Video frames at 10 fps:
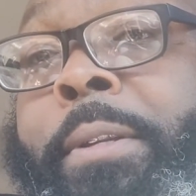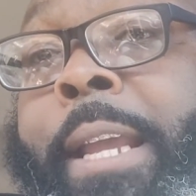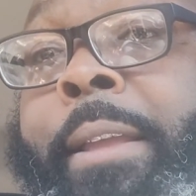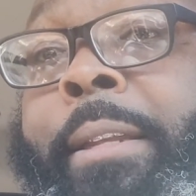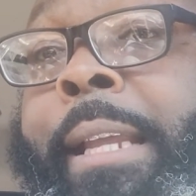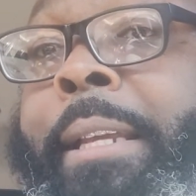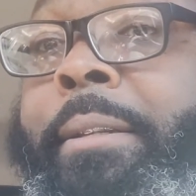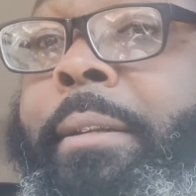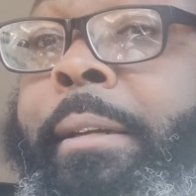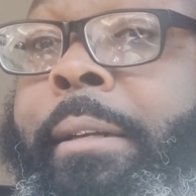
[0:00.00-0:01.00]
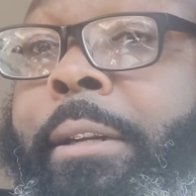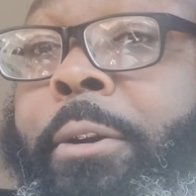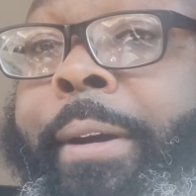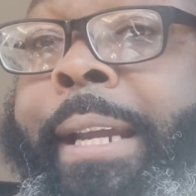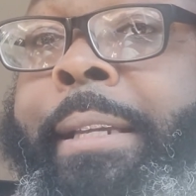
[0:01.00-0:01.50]
say that that's
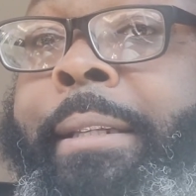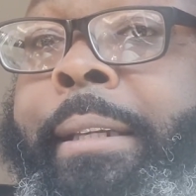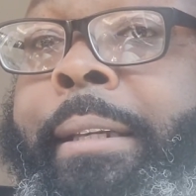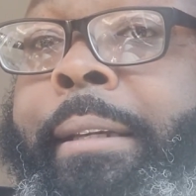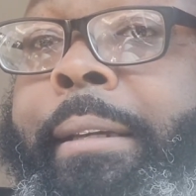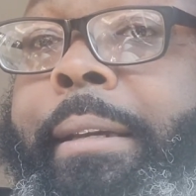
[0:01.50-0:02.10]
crazy,